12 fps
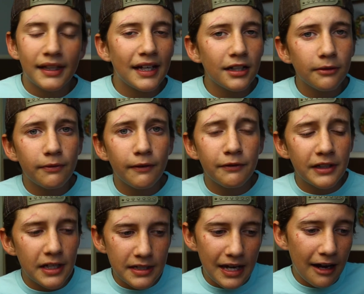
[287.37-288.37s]
Canon M50
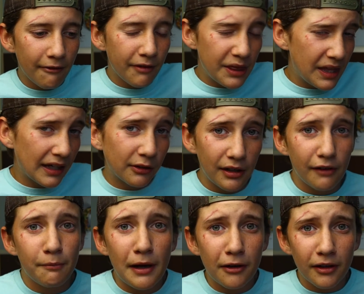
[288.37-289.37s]
doesn't have that great of
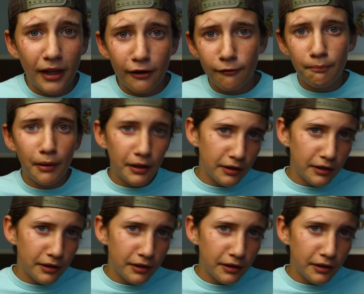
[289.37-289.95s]
battery life, but,